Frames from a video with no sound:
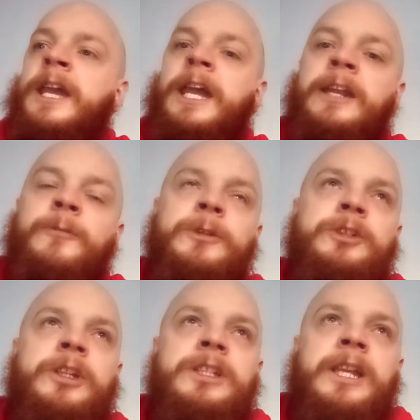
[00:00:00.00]
and it was
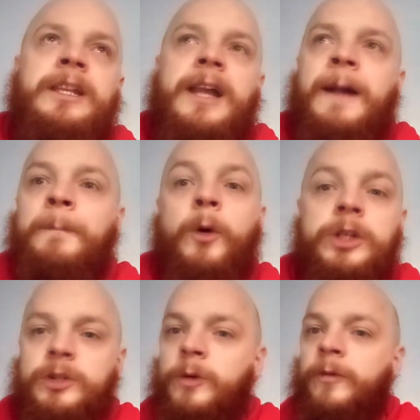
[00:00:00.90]
just like
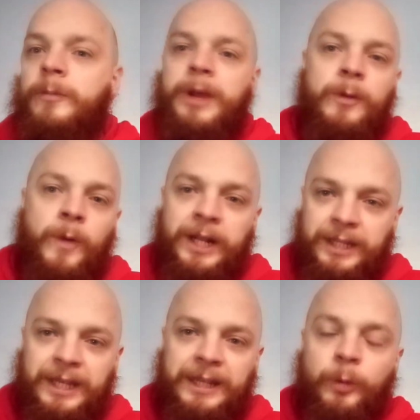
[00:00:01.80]
emotional for Benoit to
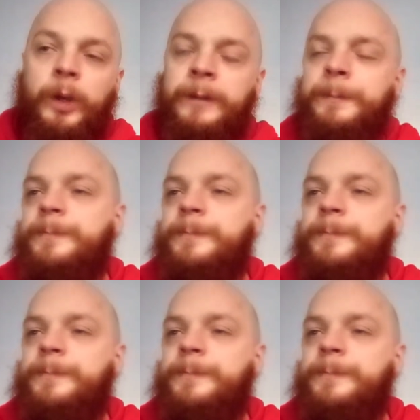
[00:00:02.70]
get the win.